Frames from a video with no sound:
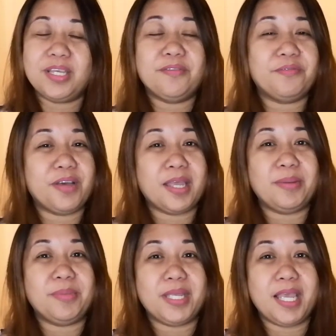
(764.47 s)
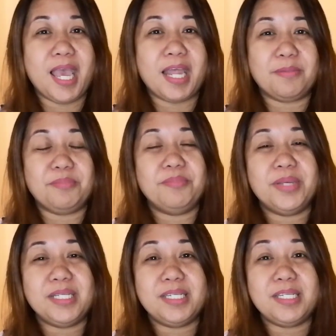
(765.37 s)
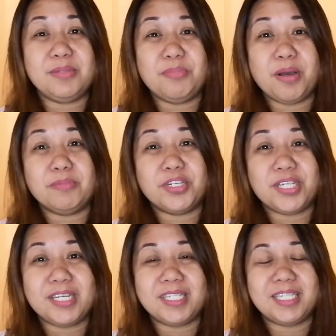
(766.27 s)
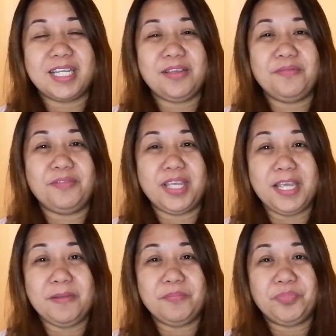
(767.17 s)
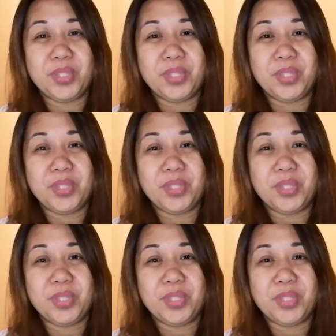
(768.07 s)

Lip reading: You can find me at Mrs. Momshie TV.